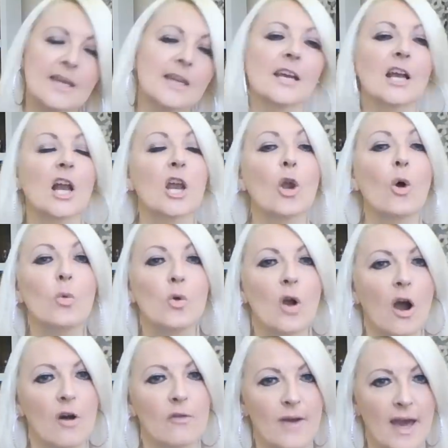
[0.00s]
a
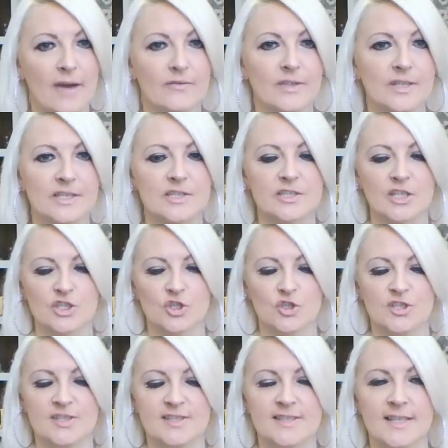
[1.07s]
cloak of heaviness that
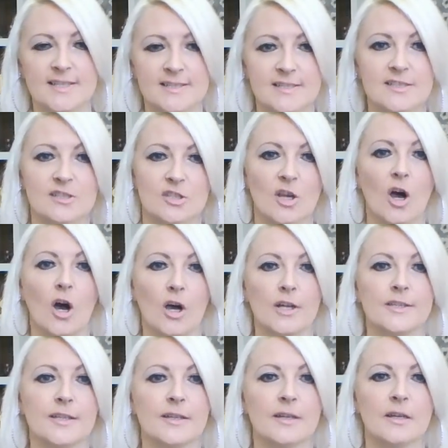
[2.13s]
just sits
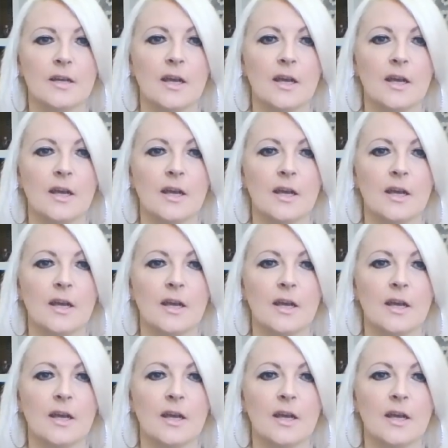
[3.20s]
on you.